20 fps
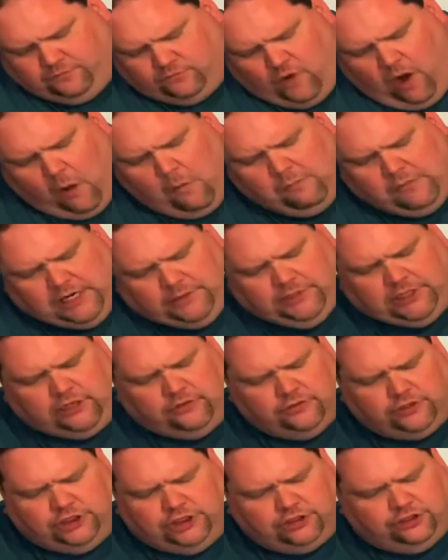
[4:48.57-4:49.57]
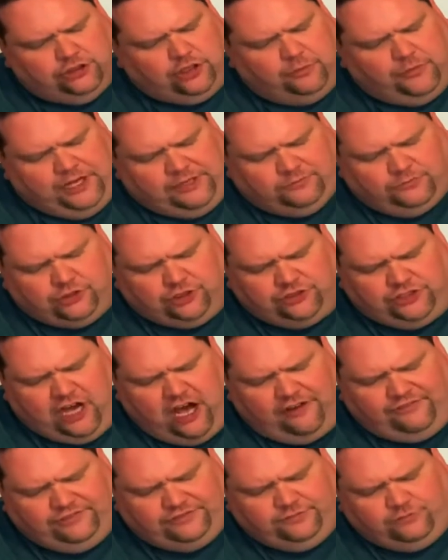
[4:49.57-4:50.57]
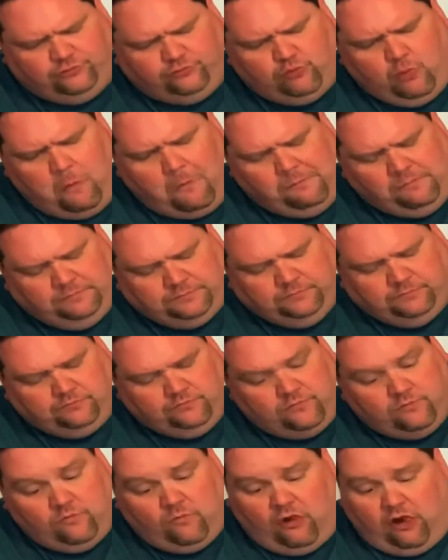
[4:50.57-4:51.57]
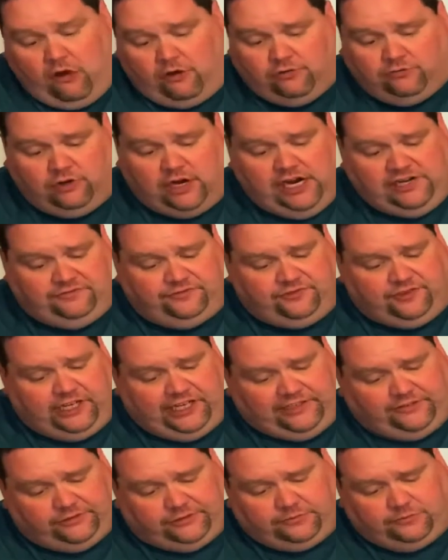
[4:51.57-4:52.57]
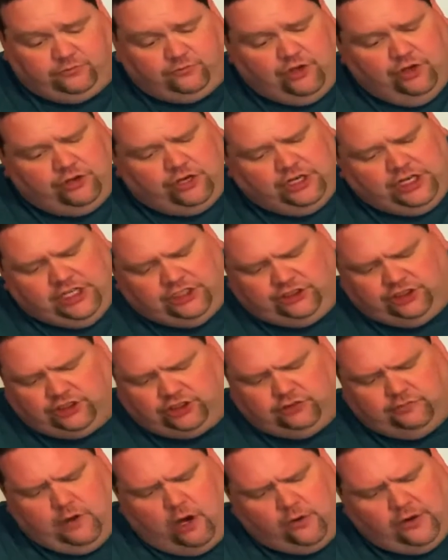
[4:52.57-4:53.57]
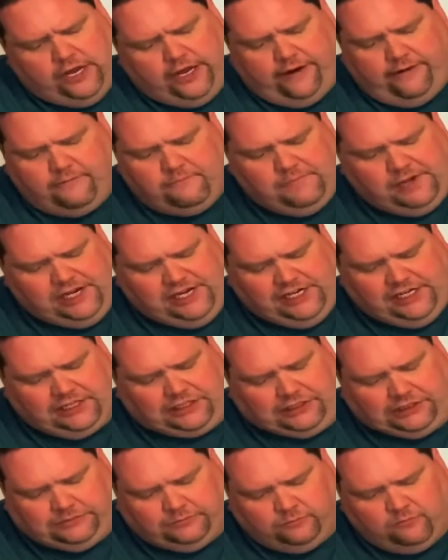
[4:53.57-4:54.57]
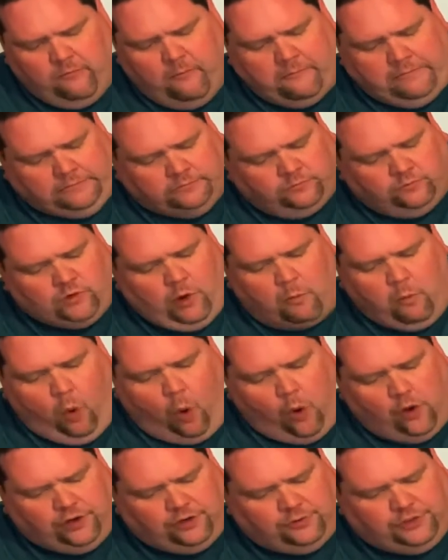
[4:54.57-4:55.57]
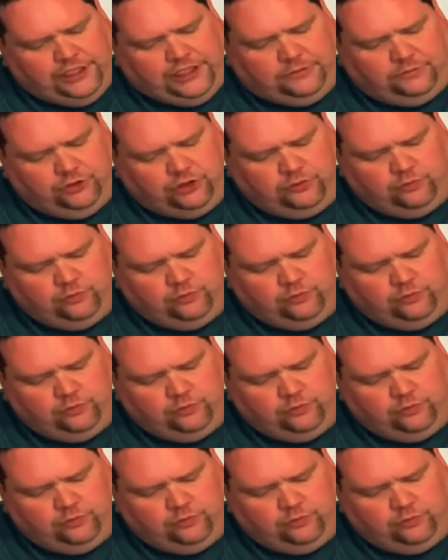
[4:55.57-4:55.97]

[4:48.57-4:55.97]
Maybe overcooked a little bit, a little tough. Great flavor. You can get the smoke in it immediately. Pork ribs.